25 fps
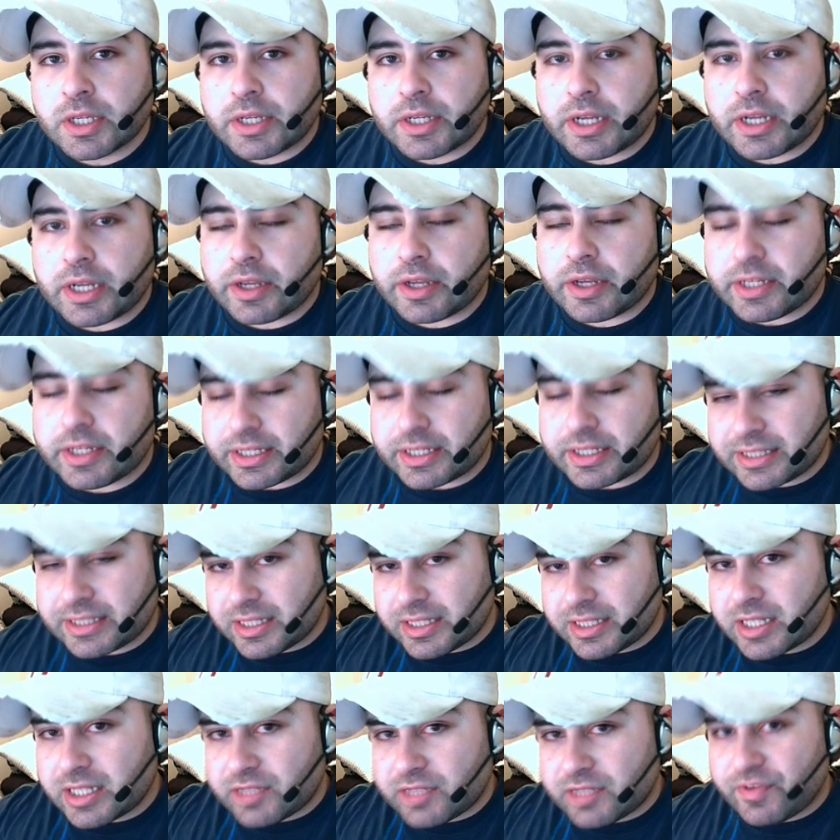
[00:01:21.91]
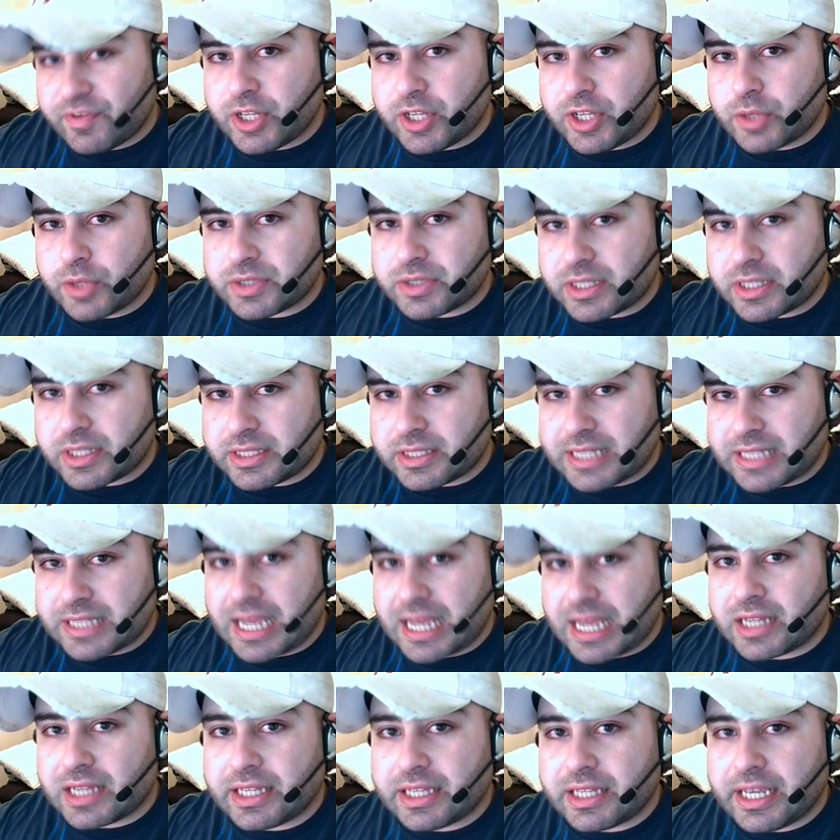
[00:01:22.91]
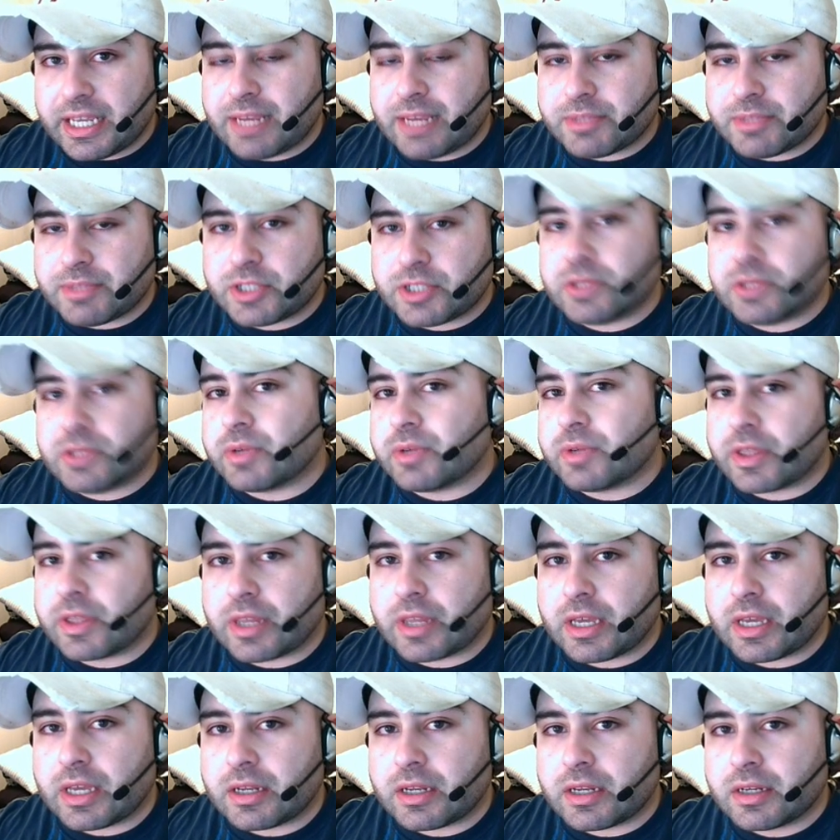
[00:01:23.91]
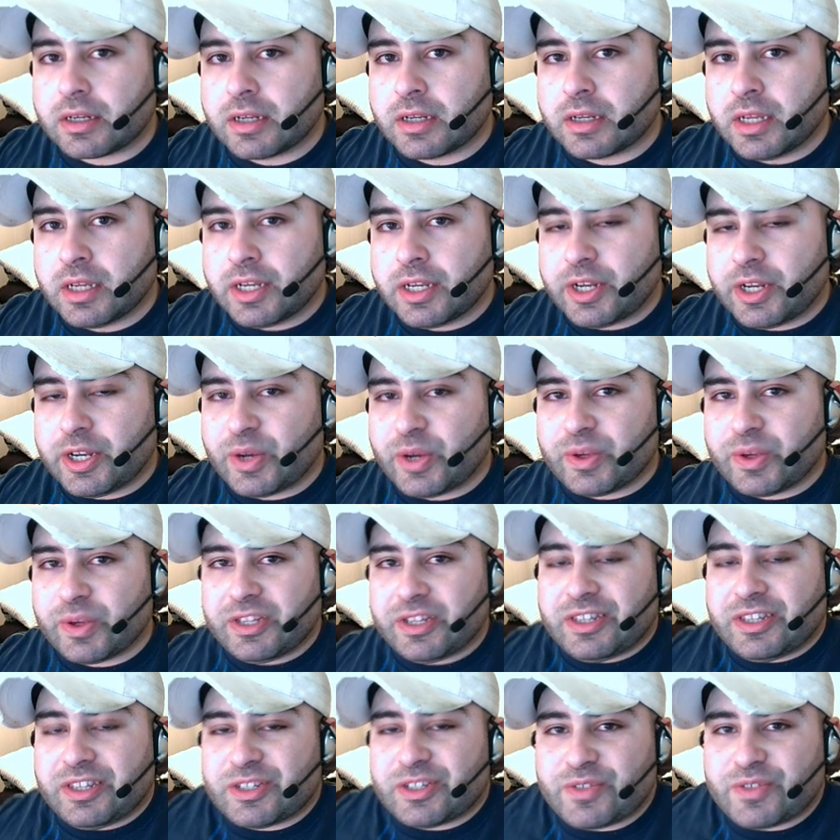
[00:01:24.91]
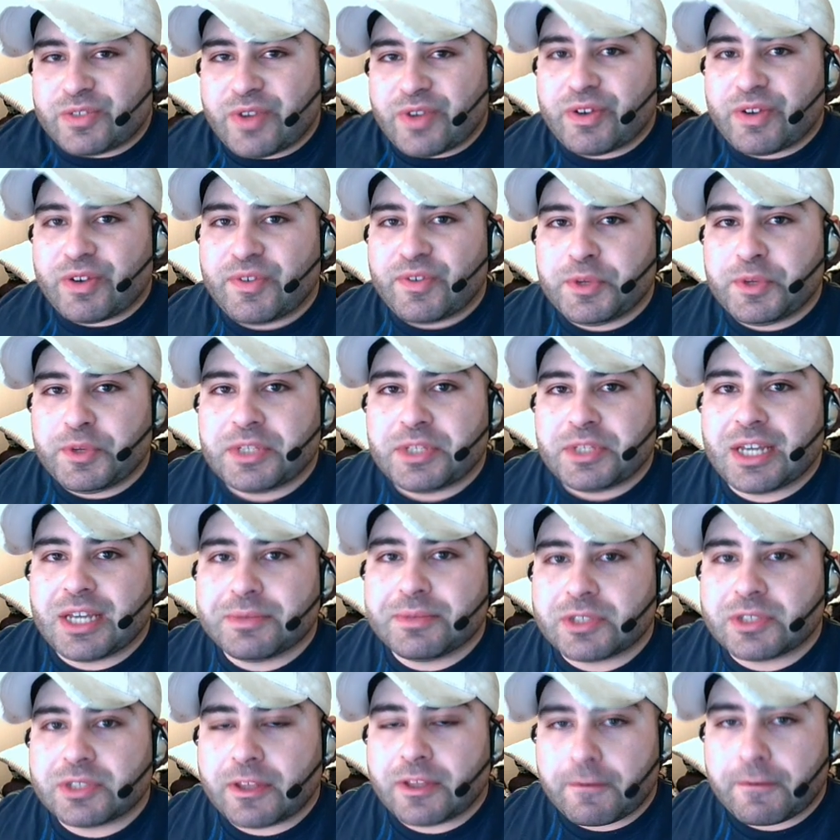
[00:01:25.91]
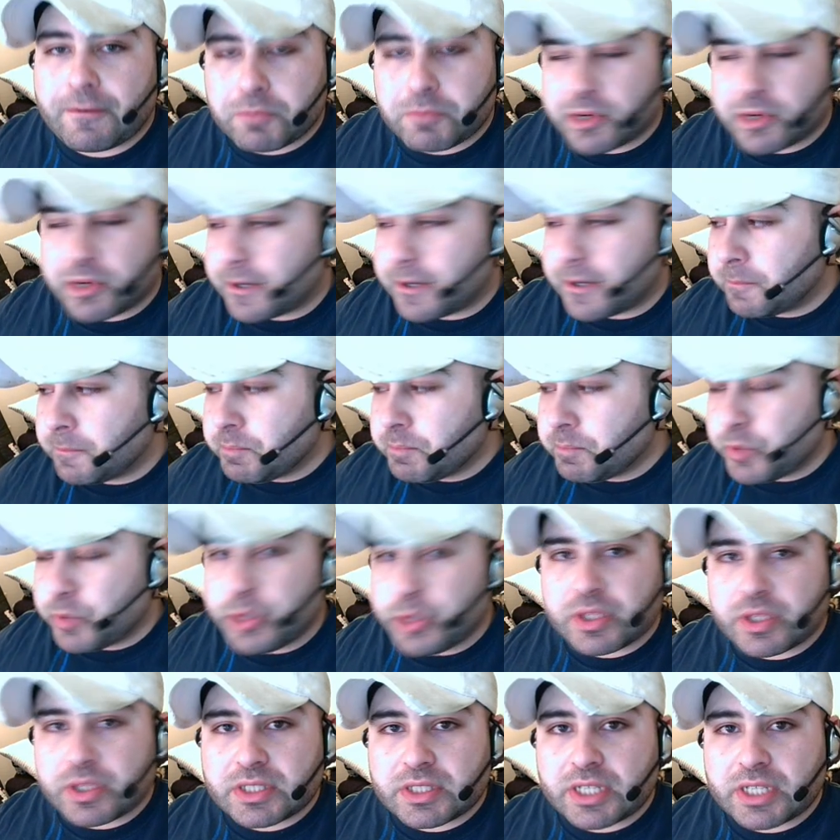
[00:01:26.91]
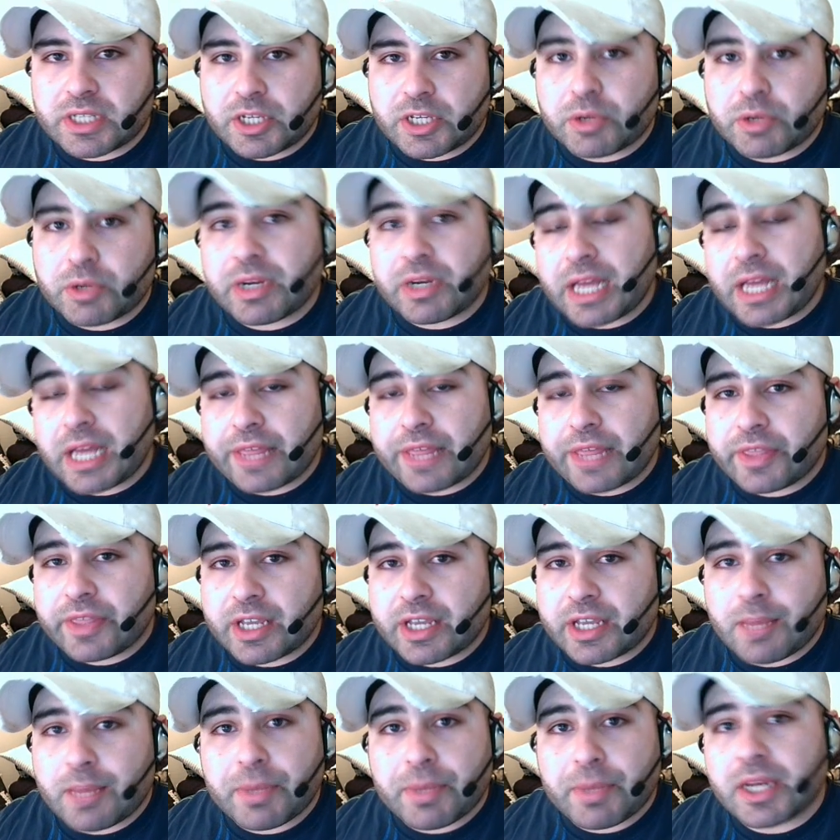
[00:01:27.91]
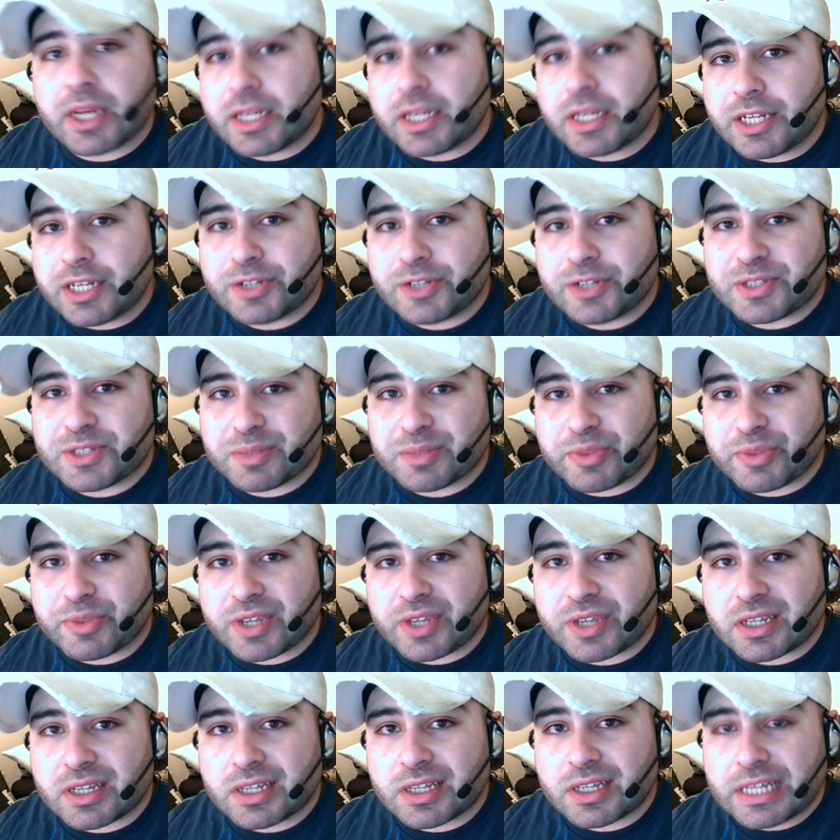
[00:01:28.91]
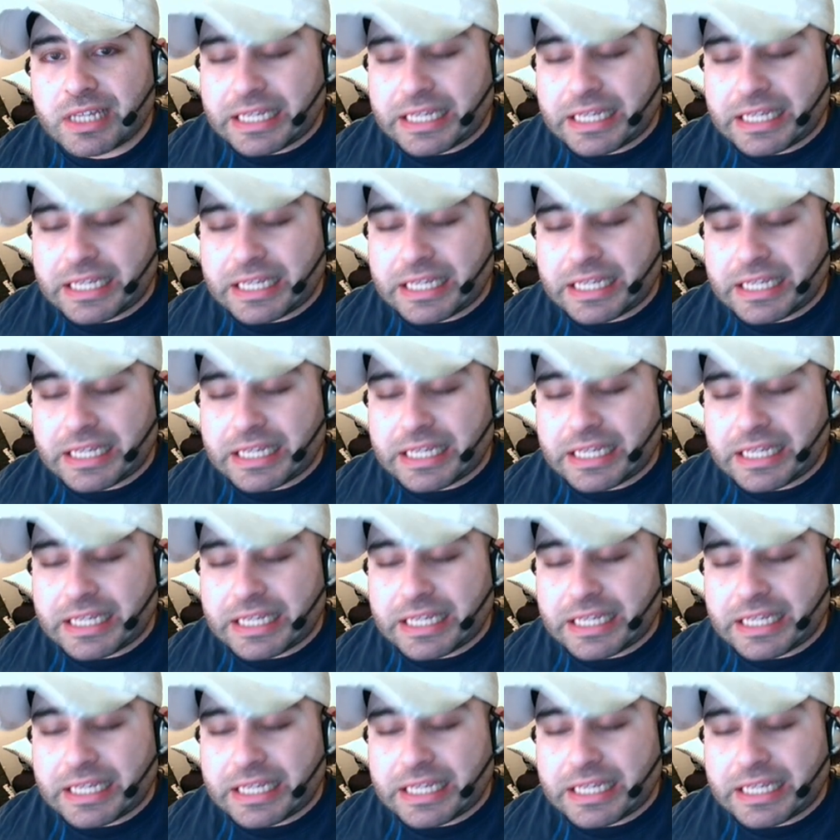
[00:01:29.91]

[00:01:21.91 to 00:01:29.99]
Now, and this video is exactly aimed at doing that. Now, there's very few times in life where you can say, you know what, I think I pioneered something.